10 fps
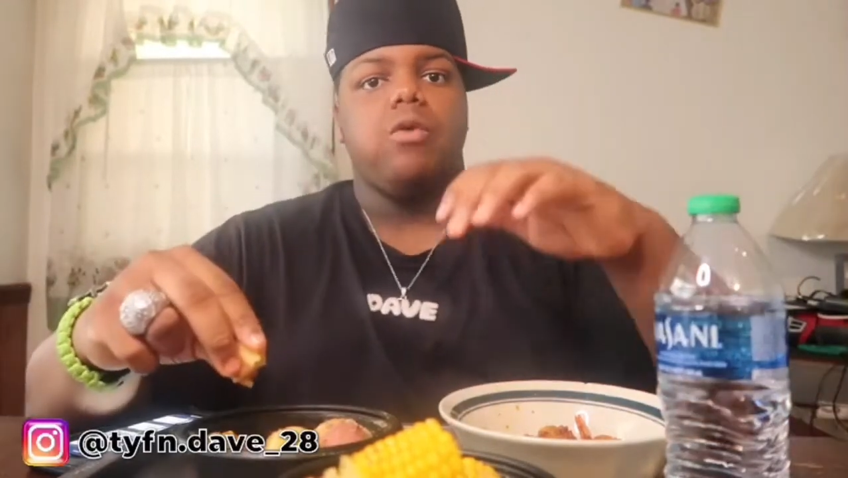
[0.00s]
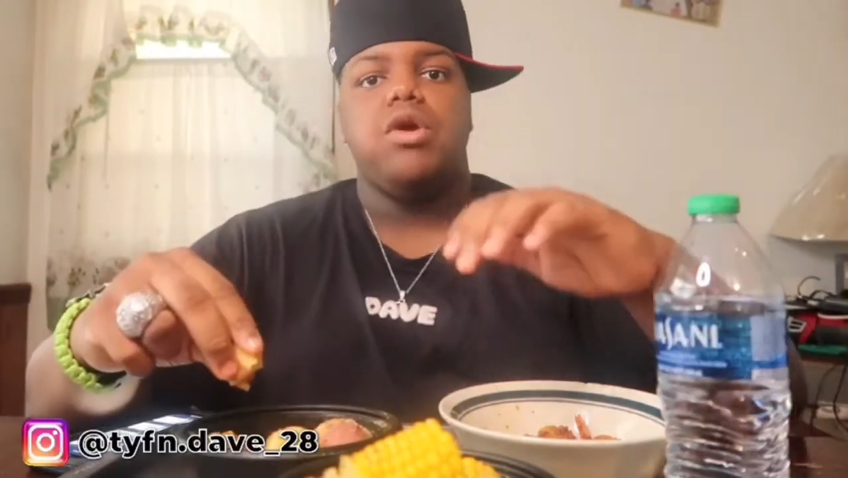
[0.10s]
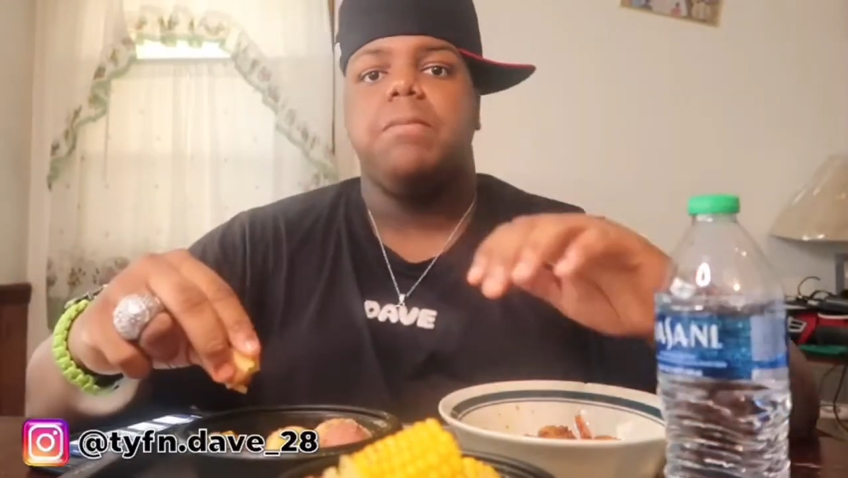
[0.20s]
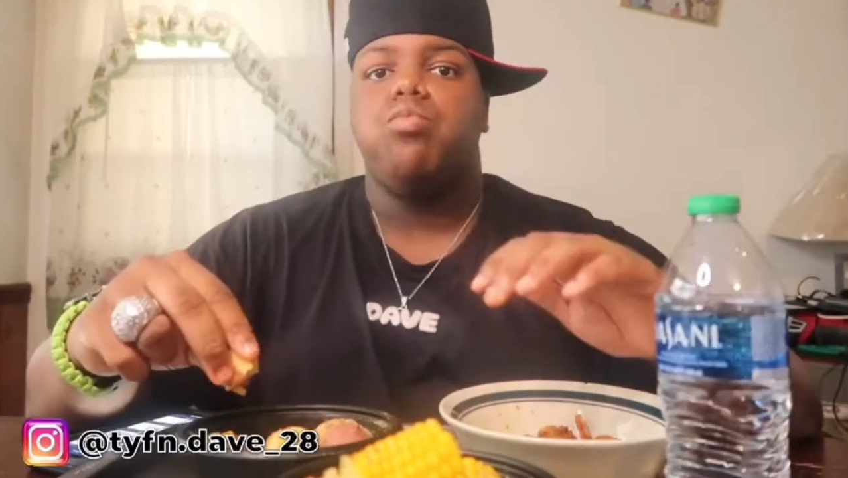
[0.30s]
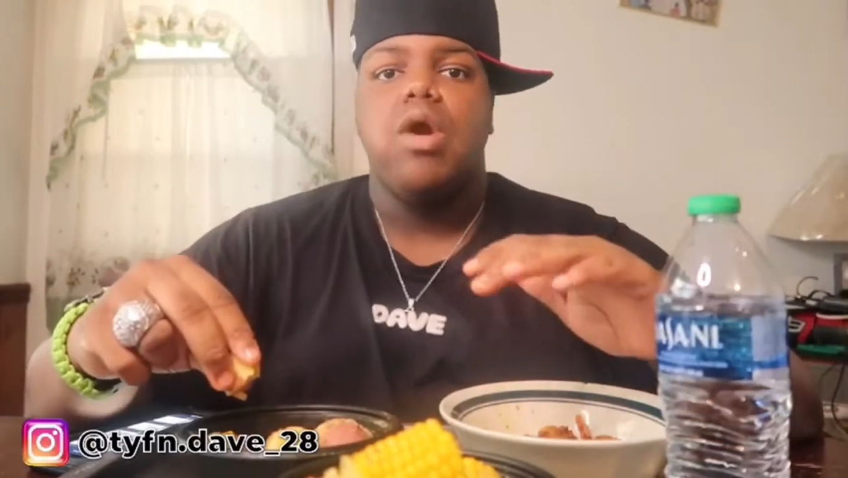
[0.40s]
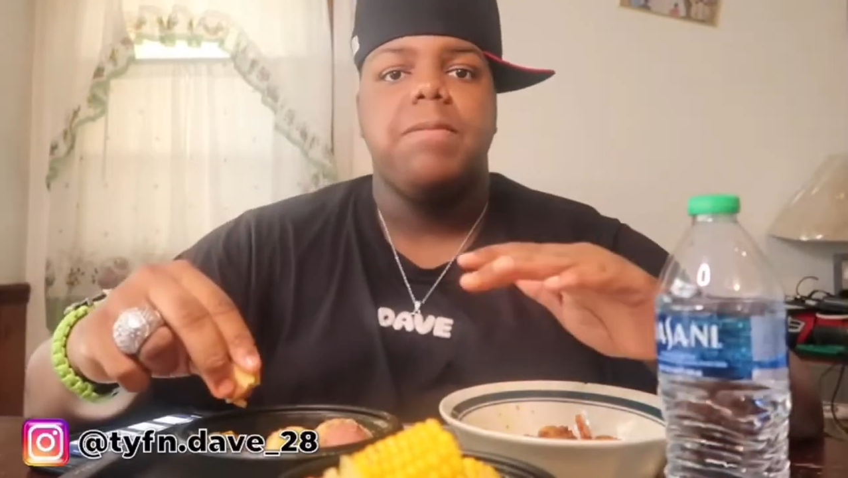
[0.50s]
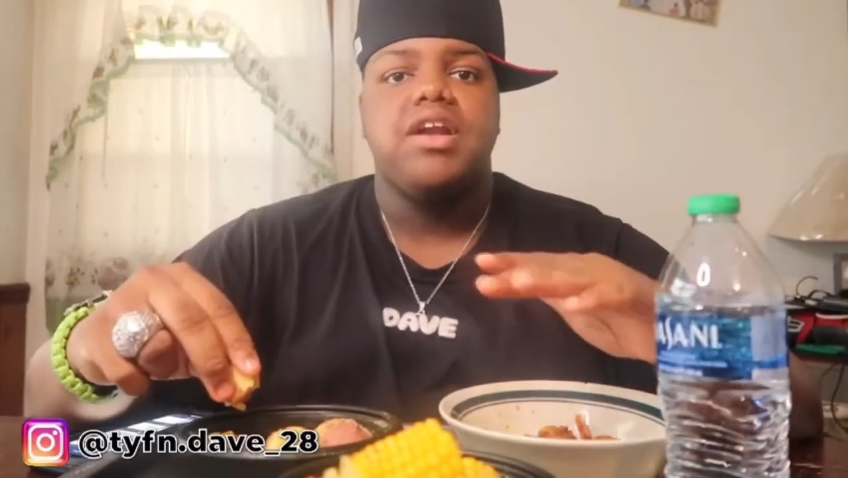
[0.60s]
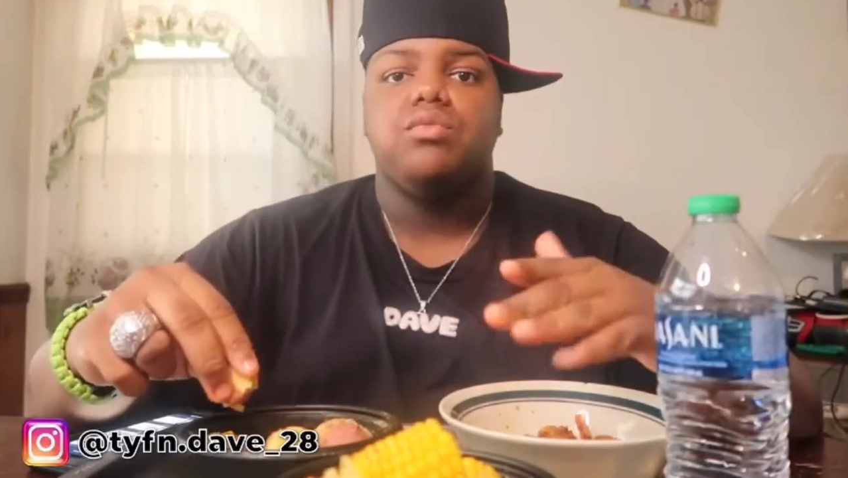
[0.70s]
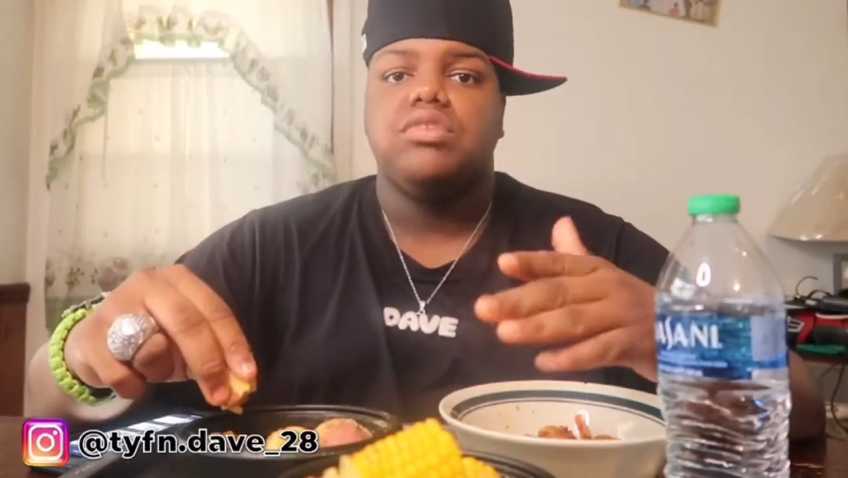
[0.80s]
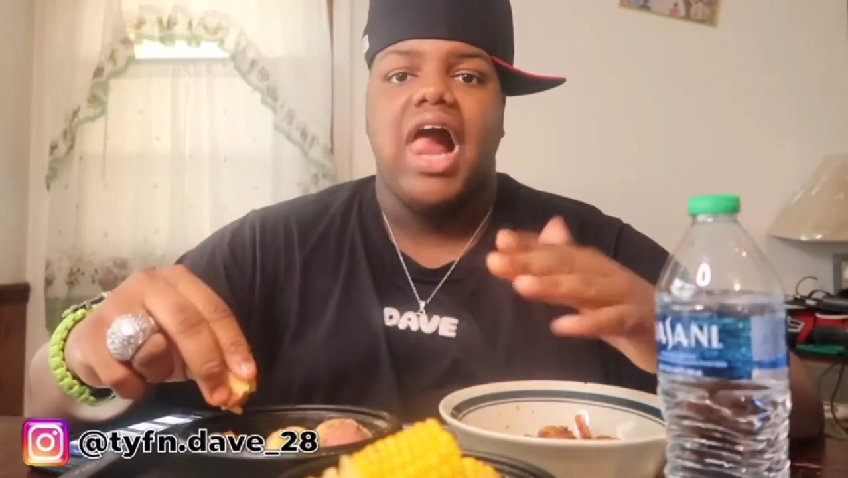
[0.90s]
we've
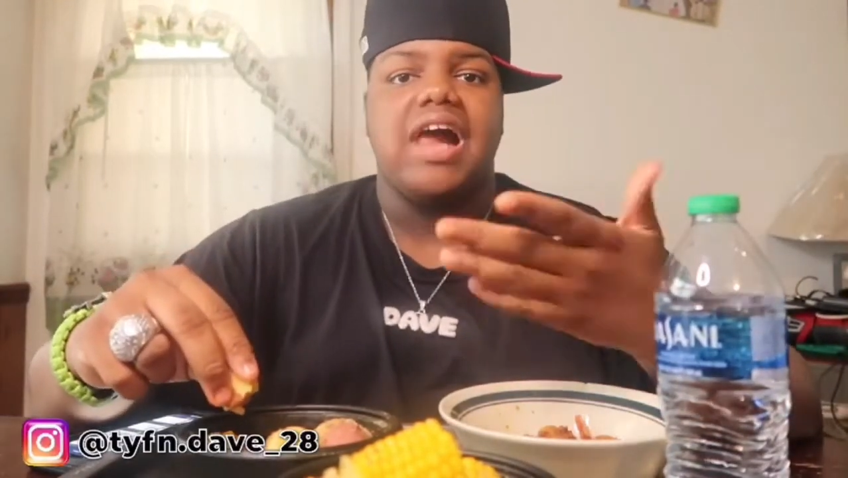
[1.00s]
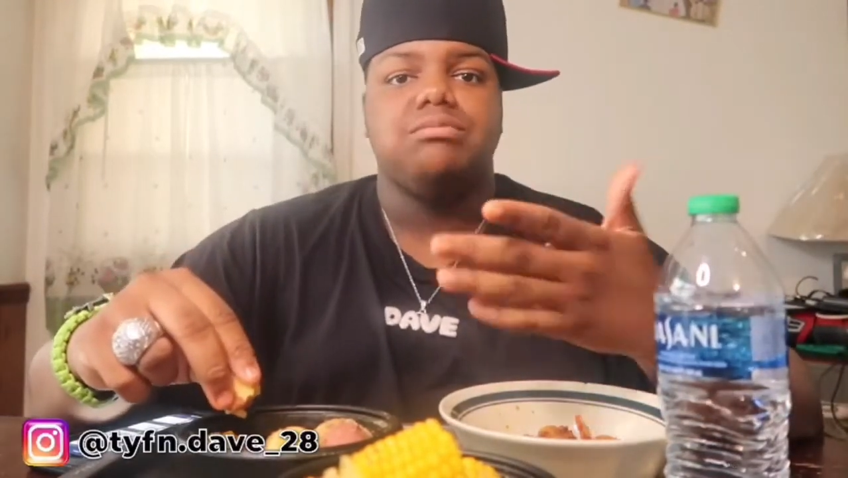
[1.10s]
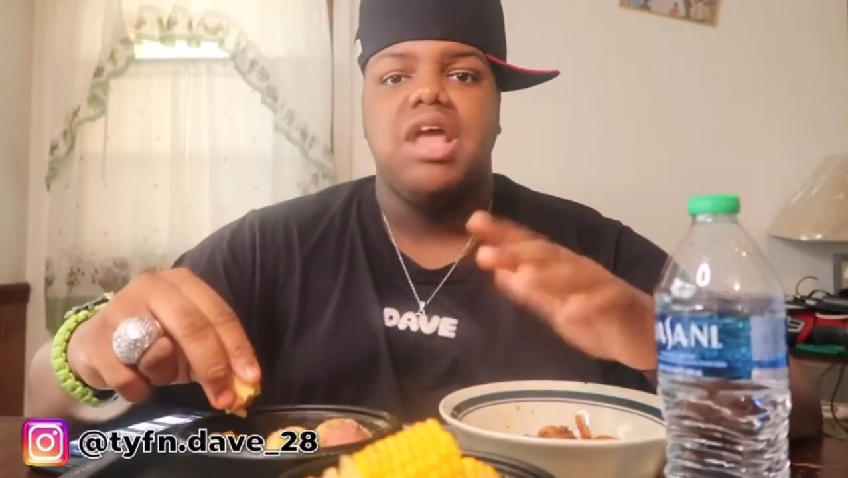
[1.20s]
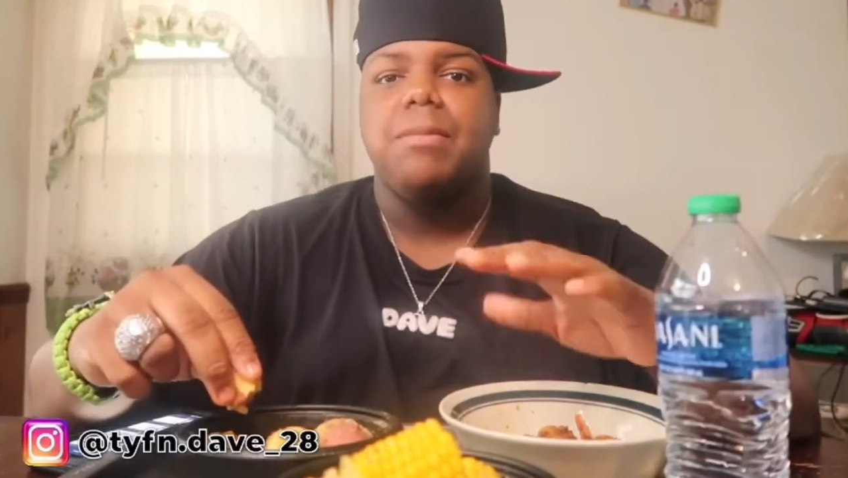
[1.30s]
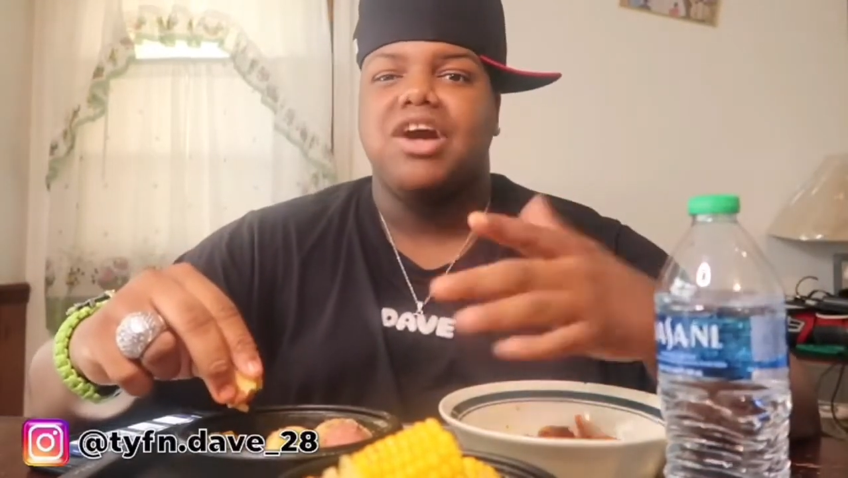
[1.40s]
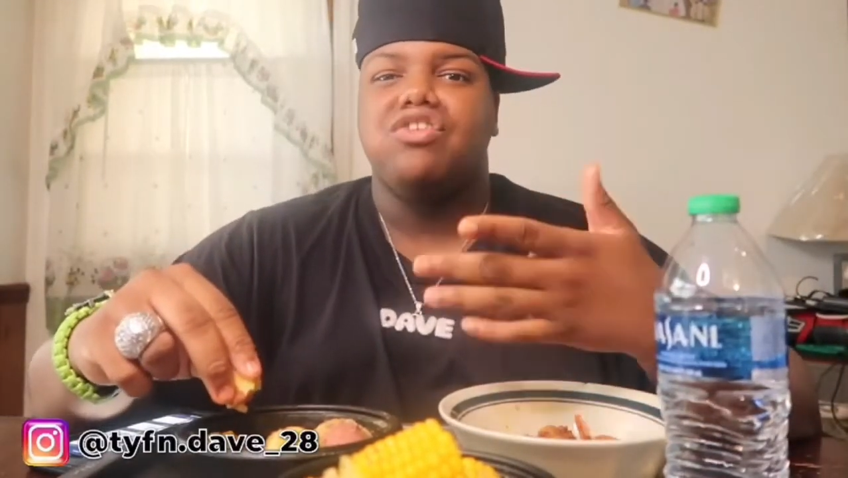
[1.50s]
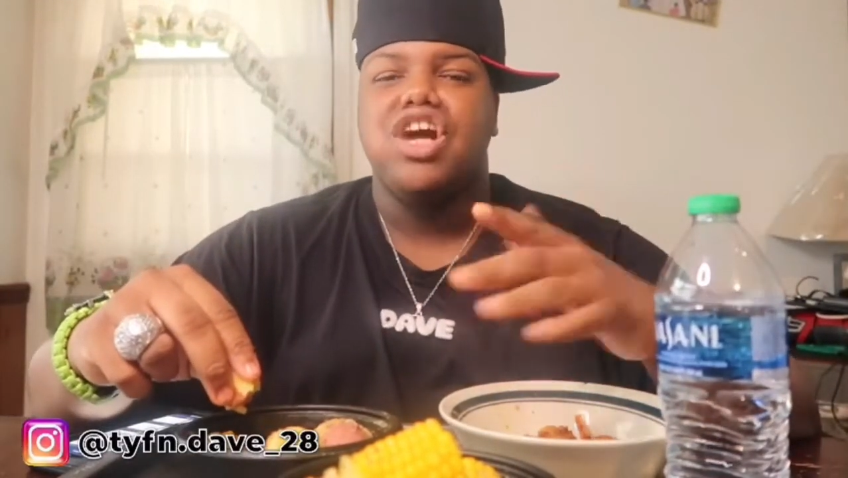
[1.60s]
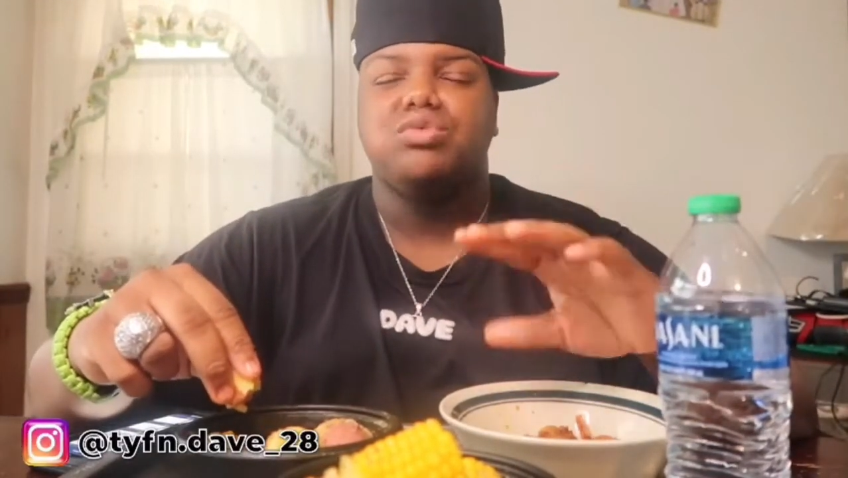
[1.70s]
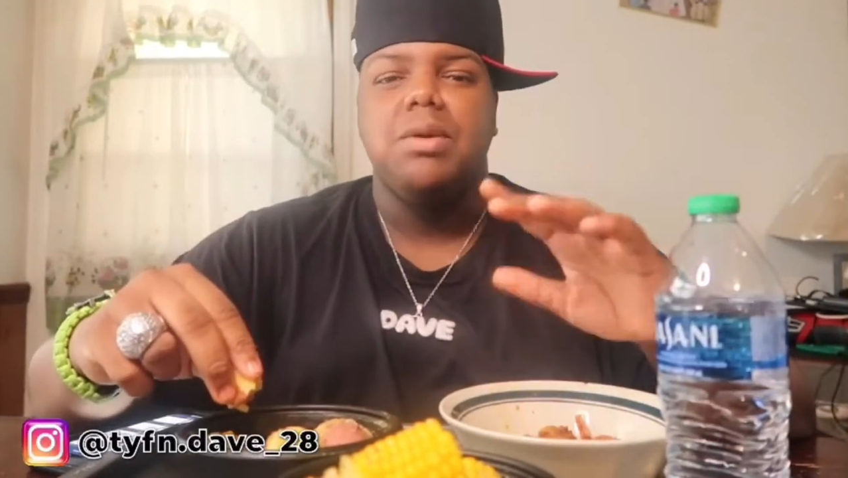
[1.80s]
been, like, me and my crush,